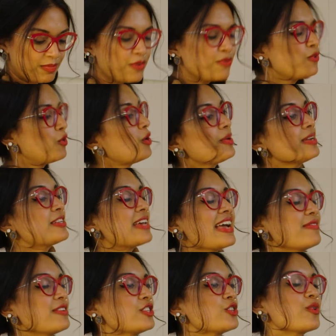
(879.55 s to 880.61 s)
Before we
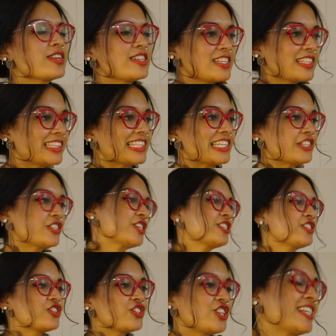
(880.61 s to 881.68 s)
dive into our
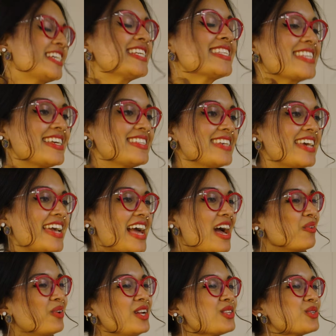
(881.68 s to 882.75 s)
delicious Chickie Satay,
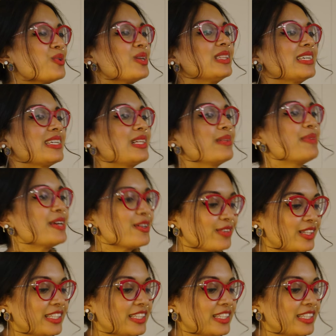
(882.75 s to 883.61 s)
I wanna do a little bit of